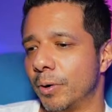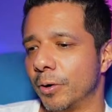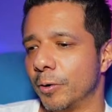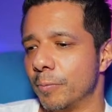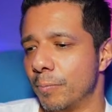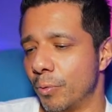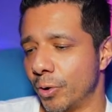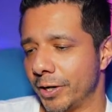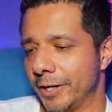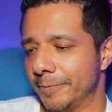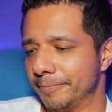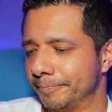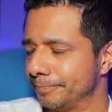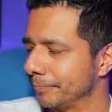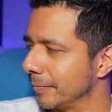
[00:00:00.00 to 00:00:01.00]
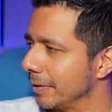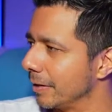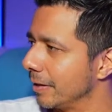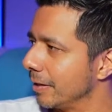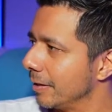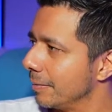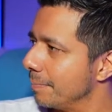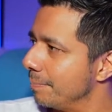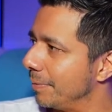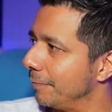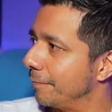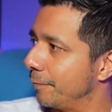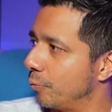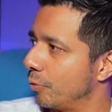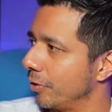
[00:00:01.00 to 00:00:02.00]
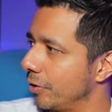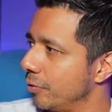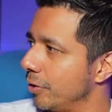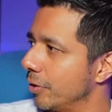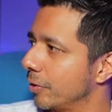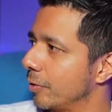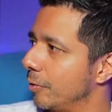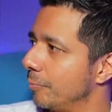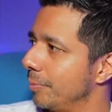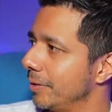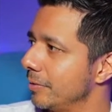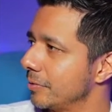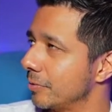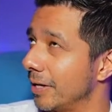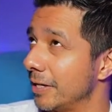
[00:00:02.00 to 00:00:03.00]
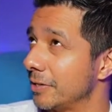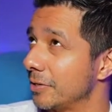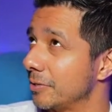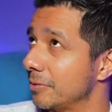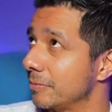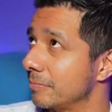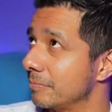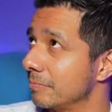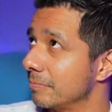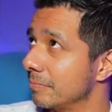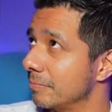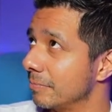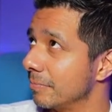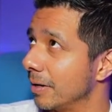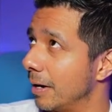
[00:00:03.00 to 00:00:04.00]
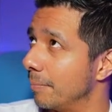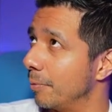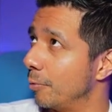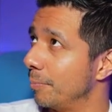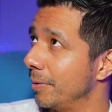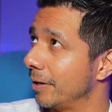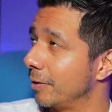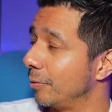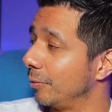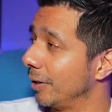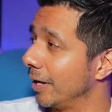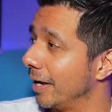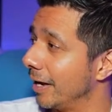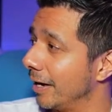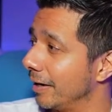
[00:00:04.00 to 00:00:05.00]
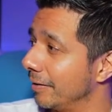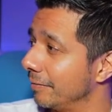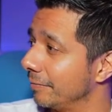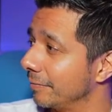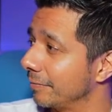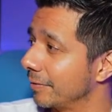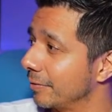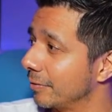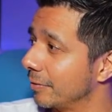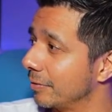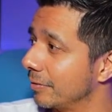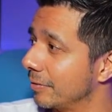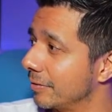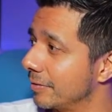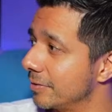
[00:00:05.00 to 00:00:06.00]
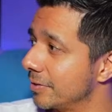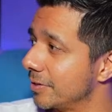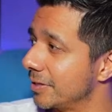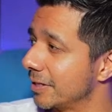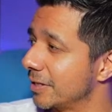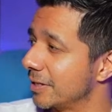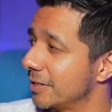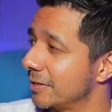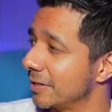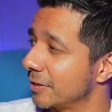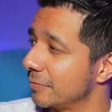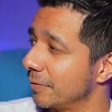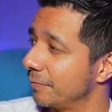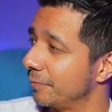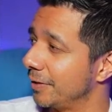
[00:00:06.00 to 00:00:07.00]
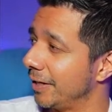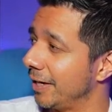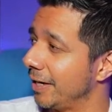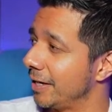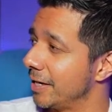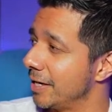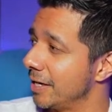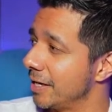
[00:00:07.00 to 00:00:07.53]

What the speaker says: morning before the New York Open, so that's I'm hoping to go live 6:15